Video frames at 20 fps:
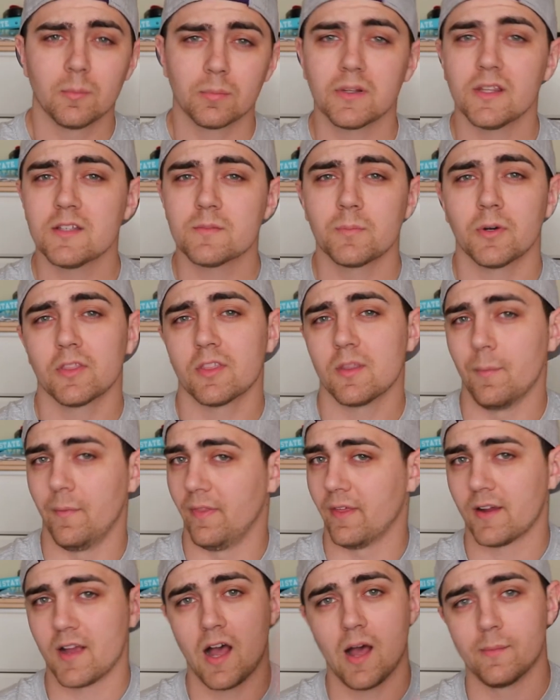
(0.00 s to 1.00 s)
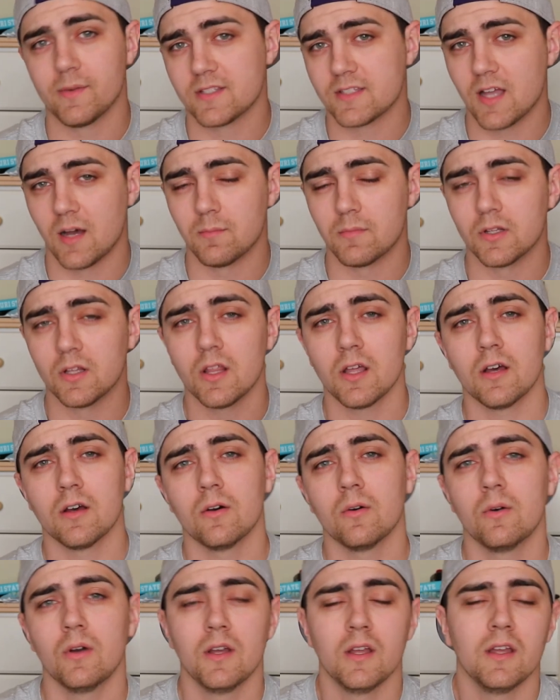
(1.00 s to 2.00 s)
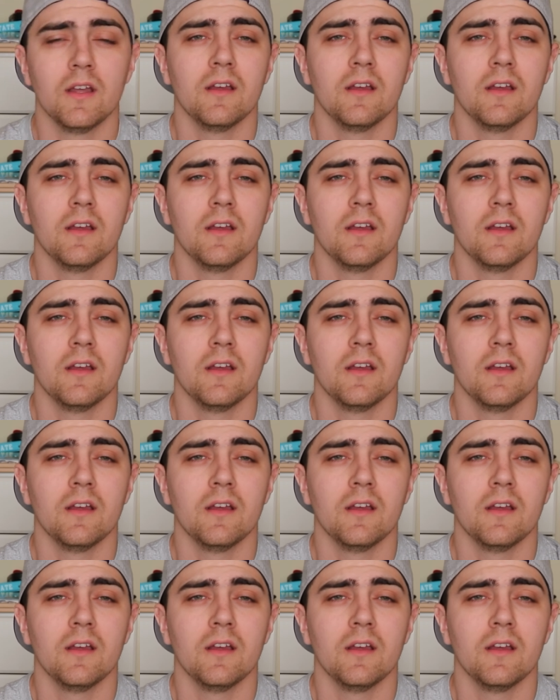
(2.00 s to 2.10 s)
Please put them in the comments down below.